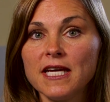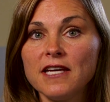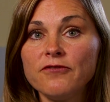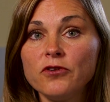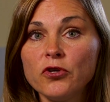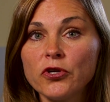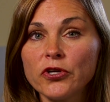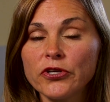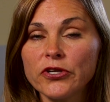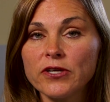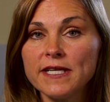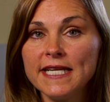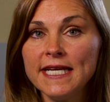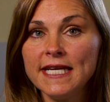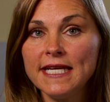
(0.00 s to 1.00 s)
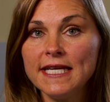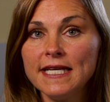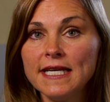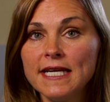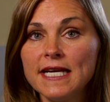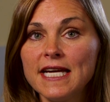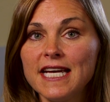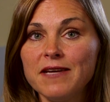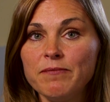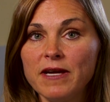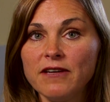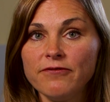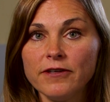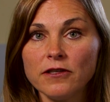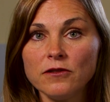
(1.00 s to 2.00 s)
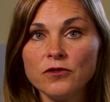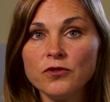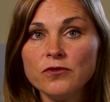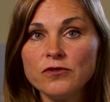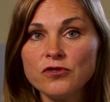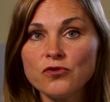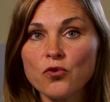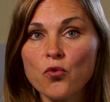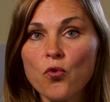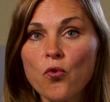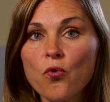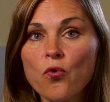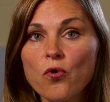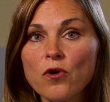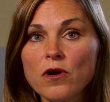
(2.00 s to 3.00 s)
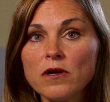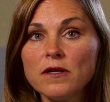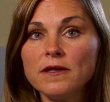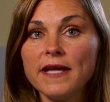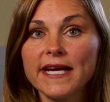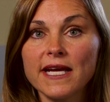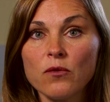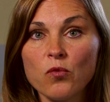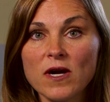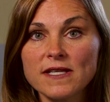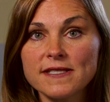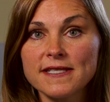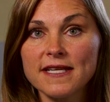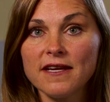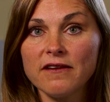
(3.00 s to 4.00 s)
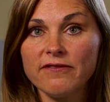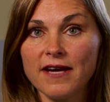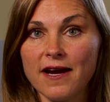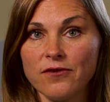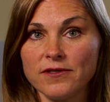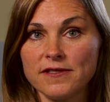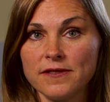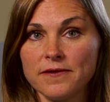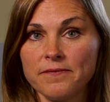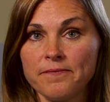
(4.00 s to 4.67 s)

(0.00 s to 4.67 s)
If you hurt your knee, it may feel loose or like it wants to give out.